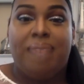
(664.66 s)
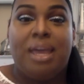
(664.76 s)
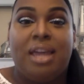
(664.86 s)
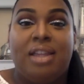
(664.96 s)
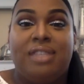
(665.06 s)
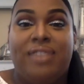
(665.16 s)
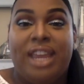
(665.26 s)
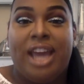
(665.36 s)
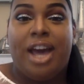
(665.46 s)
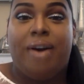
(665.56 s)
making this
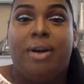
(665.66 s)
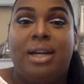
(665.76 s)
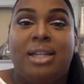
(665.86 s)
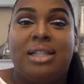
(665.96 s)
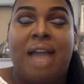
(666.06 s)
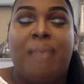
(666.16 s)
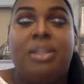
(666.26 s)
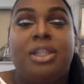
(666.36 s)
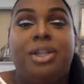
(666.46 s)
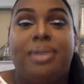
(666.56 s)
video is I want
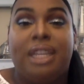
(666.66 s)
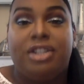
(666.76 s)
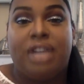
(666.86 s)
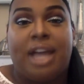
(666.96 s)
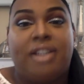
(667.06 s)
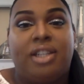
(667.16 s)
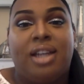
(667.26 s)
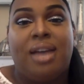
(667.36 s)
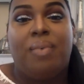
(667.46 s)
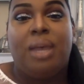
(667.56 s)
to do an introduction.
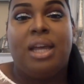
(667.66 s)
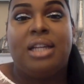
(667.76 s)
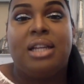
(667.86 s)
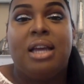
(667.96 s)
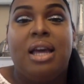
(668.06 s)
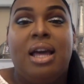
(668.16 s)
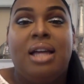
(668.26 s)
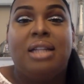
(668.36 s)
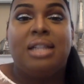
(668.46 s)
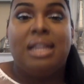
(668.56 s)
I wanted
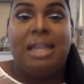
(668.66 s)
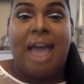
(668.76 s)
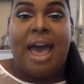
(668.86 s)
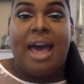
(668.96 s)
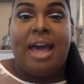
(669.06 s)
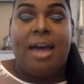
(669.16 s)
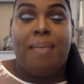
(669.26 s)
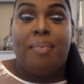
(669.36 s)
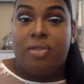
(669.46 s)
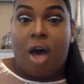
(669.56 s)
to let
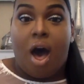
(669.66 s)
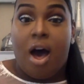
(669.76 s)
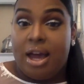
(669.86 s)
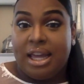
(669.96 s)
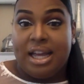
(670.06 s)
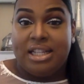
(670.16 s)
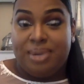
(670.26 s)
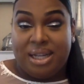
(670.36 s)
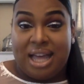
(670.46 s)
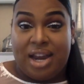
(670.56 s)
the audience,
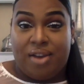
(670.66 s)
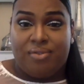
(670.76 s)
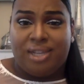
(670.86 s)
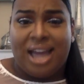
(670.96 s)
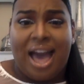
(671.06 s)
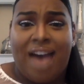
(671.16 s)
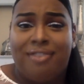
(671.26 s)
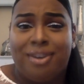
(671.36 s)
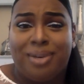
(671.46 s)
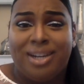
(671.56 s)
because I don't really have
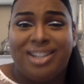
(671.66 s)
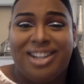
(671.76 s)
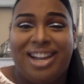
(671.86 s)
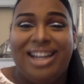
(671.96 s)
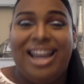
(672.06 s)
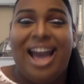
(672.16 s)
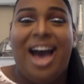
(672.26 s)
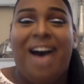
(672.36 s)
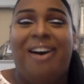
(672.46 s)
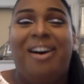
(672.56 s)
viewers right
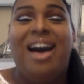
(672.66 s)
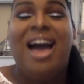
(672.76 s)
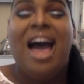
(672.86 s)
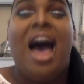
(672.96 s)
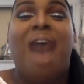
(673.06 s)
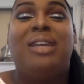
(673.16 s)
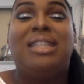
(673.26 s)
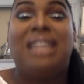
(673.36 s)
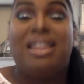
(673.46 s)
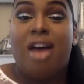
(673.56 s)
now, I want
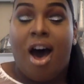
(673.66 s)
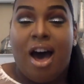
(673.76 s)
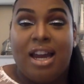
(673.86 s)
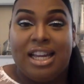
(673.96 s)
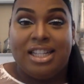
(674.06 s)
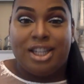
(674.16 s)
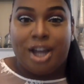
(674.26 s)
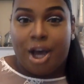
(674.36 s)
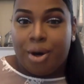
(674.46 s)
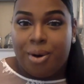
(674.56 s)
to let the audience
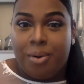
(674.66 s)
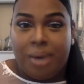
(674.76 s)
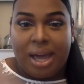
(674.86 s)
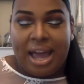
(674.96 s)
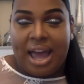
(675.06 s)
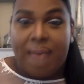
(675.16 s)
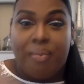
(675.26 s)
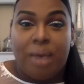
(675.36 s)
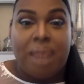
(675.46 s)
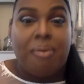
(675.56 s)
know who I am,
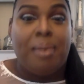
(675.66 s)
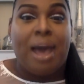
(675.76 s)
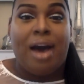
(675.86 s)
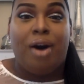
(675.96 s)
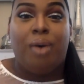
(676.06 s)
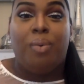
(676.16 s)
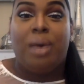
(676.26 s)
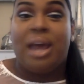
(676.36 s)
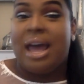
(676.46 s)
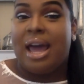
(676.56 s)
what I'm about,
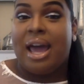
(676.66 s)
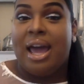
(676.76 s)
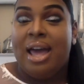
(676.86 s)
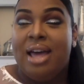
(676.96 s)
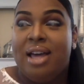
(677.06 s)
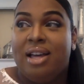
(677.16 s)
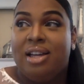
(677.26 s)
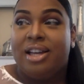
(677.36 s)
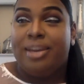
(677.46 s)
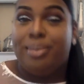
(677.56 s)
what I
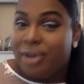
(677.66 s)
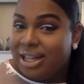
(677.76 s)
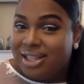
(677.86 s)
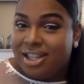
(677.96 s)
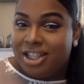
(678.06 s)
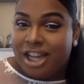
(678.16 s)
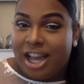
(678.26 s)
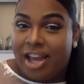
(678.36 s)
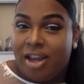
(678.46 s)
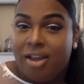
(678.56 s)
can bring to the
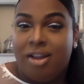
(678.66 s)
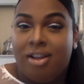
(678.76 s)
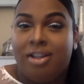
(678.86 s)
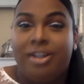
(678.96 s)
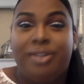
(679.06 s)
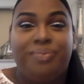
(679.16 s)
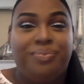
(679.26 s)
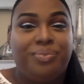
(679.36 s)
channel,